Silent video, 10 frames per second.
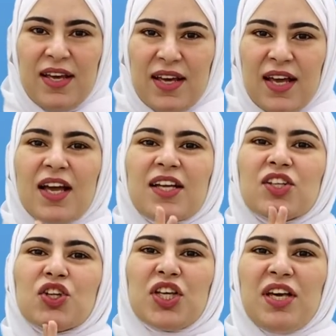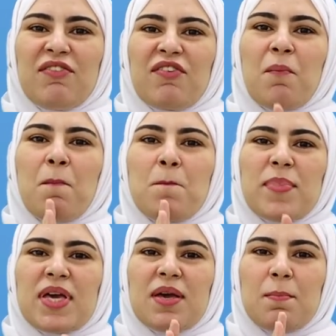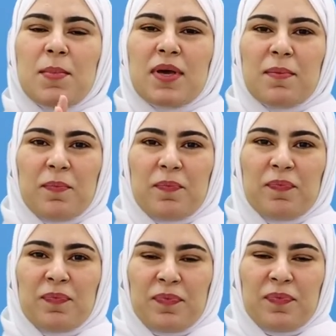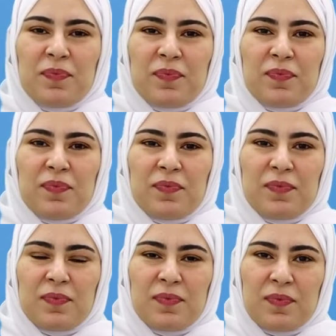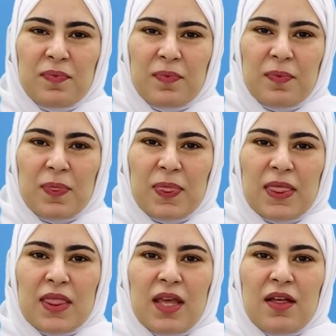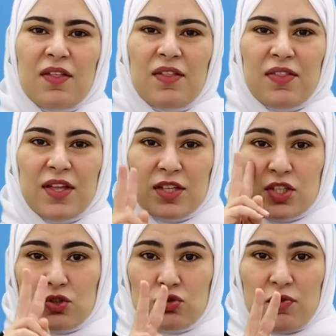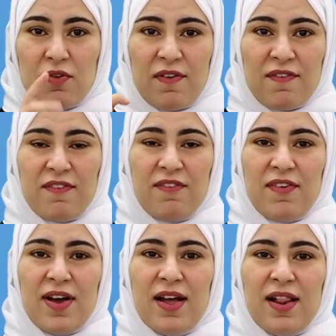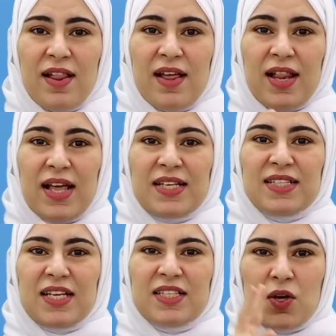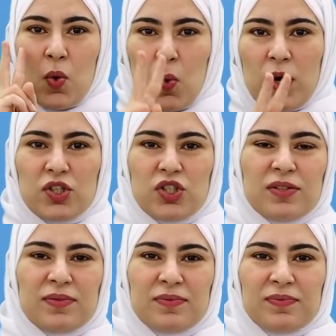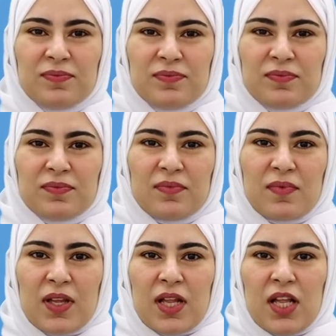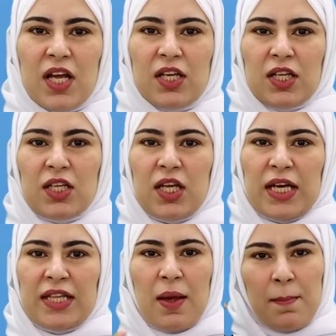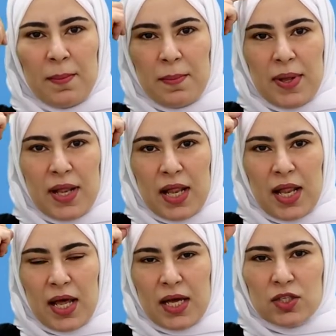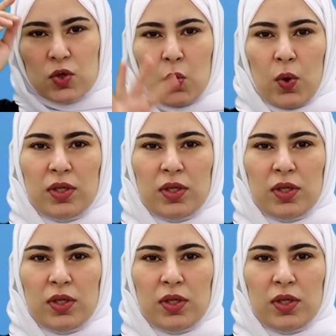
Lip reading: able to. The verb that refers to the ability is watch. We have an exercise from the workbook, page 7, exercise number 5.